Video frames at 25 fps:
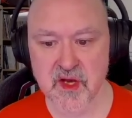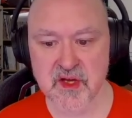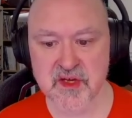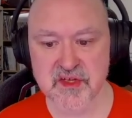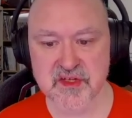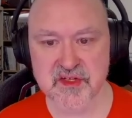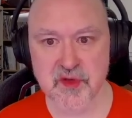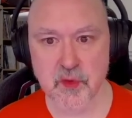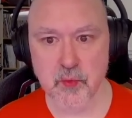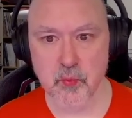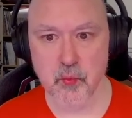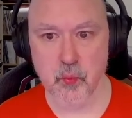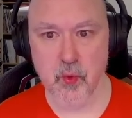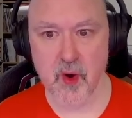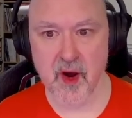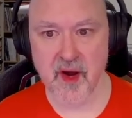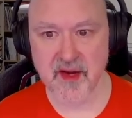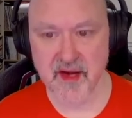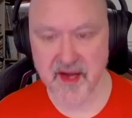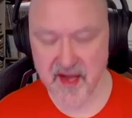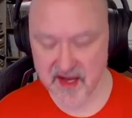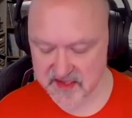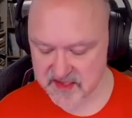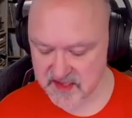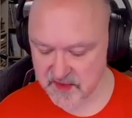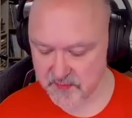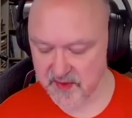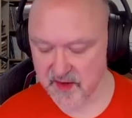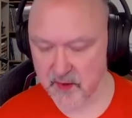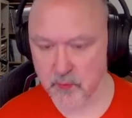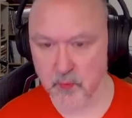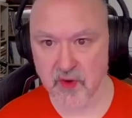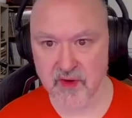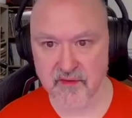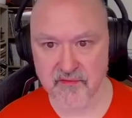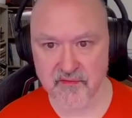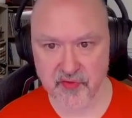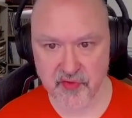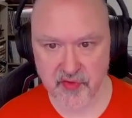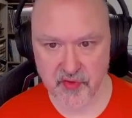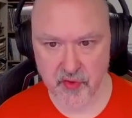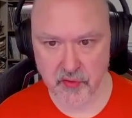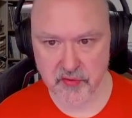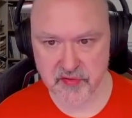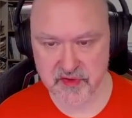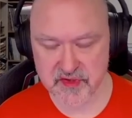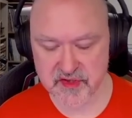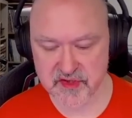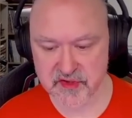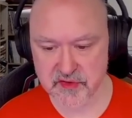So one has to be in one of
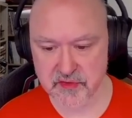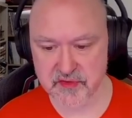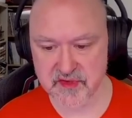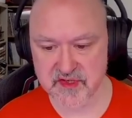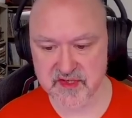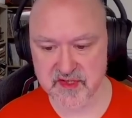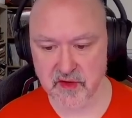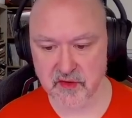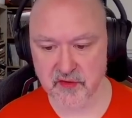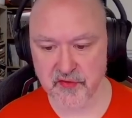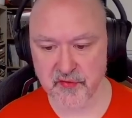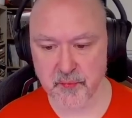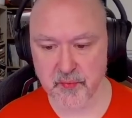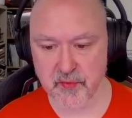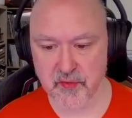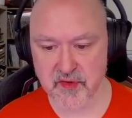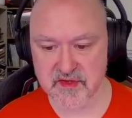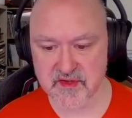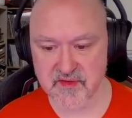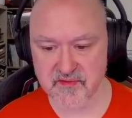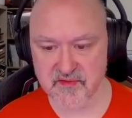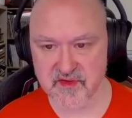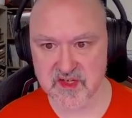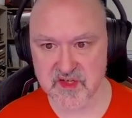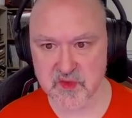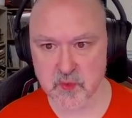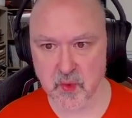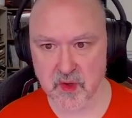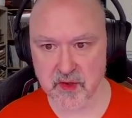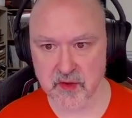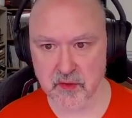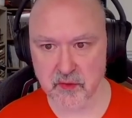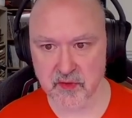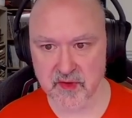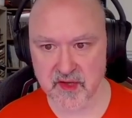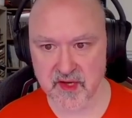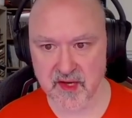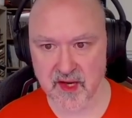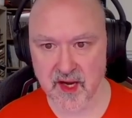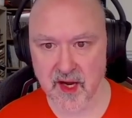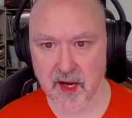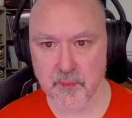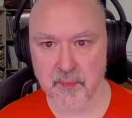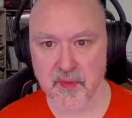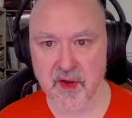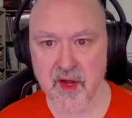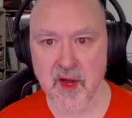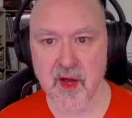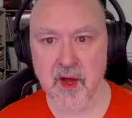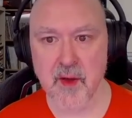those two cells because of this one looking
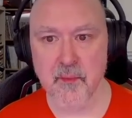up.